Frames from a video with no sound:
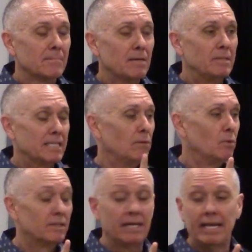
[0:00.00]
Let me say
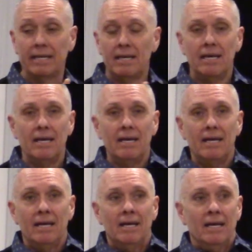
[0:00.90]
one thing.
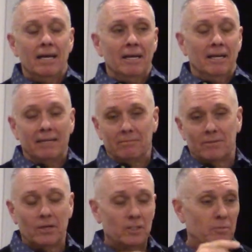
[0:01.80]
And
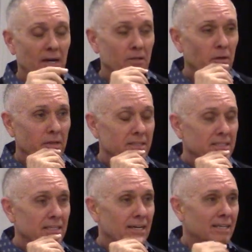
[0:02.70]
Chris, you probably agree
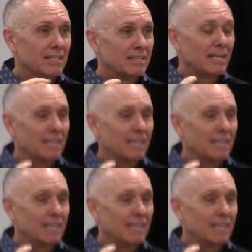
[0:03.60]
with this. Uh,